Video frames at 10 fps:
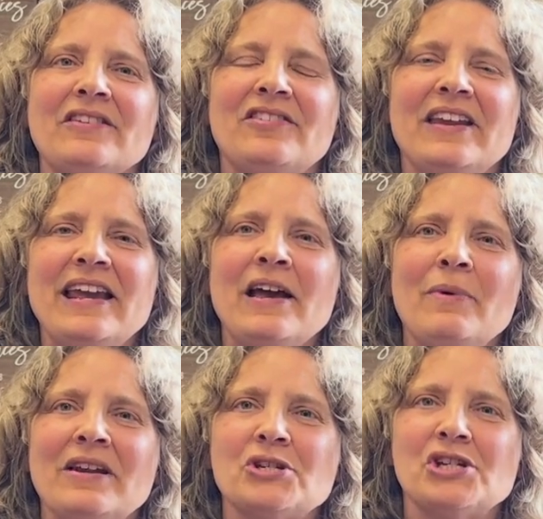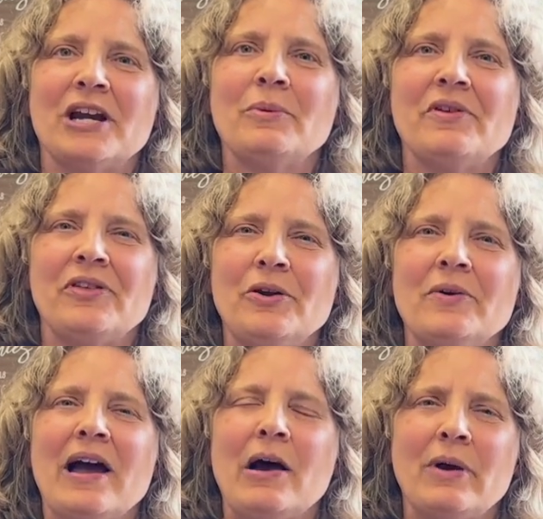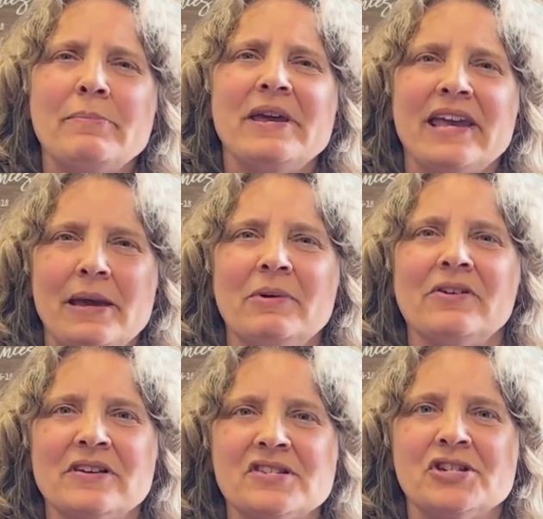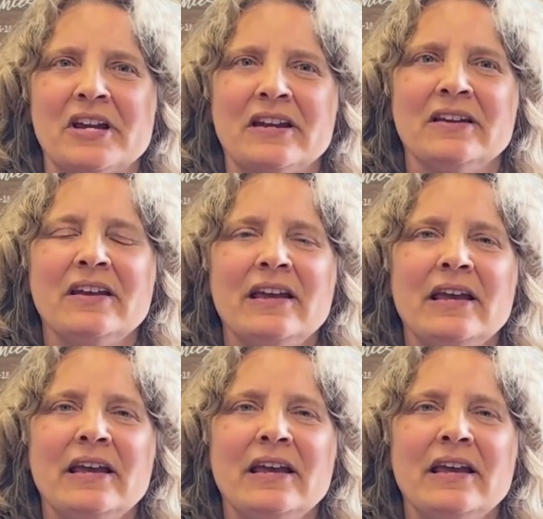today I want to share with you how I became a Christian